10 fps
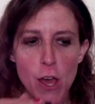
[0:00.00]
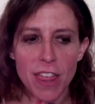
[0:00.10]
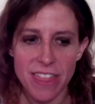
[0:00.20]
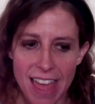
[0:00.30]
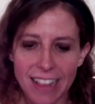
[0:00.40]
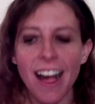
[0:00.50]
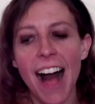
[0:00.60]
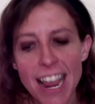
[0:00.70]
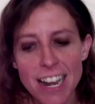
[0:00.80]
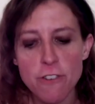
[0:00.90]
that
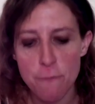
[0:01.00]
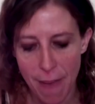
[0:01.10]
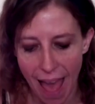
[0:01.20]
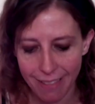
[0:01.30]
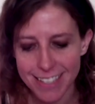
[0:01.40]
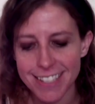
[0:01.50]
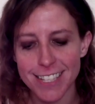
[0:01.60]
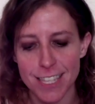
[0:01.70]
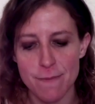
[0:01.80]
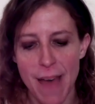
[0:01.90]
kind of
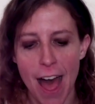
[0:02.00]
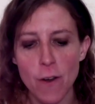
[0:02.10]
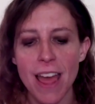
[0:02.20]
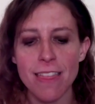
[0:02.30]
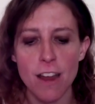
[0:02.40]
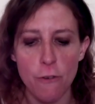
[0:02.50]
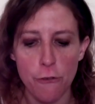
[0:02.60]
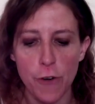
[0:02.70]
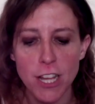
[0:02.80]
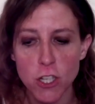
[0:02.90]
balances them out, and they're
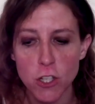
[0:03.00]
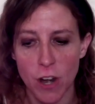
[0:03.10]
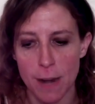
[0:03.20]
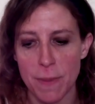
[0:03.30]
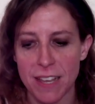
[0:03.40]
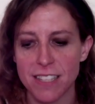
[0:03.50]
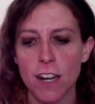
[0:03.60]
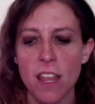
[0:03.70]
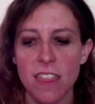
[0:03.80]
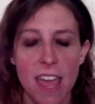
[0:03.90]
frustrated because
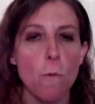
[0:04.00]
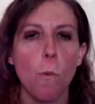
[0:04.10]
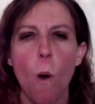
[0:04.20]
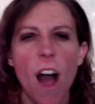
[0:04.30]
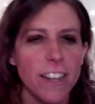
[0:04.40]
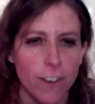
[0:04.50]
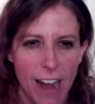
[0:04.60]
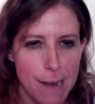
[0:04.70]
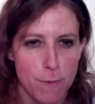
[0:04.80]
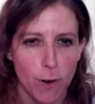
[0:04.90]
they want your
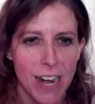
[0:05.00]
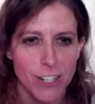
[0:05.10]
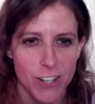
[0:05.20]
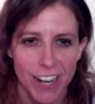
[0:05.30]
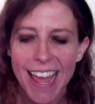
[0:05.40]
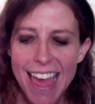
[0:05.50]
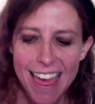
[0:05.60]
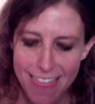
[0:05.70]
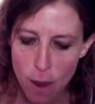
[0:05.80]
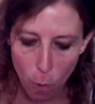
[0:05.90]
admiration.
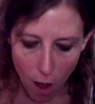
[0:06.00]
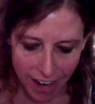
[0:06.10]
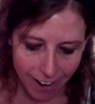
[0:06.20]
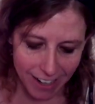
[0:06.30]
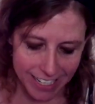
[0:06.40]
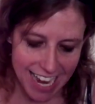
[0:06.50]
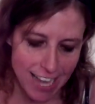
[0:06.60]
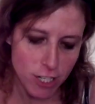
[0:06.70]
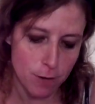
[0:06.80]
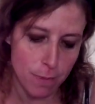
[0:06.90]
They want your
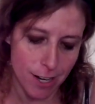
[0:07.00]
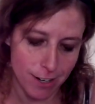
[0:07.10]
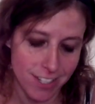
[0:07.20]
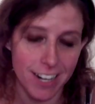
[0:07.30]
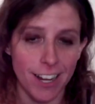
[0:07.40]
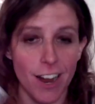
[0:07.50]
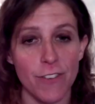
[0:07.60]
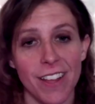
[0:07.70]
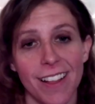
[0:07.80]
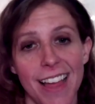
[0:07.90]
attention, but you're sitting
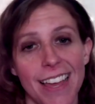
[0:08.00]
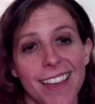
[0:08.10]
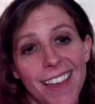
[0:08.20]
over there like,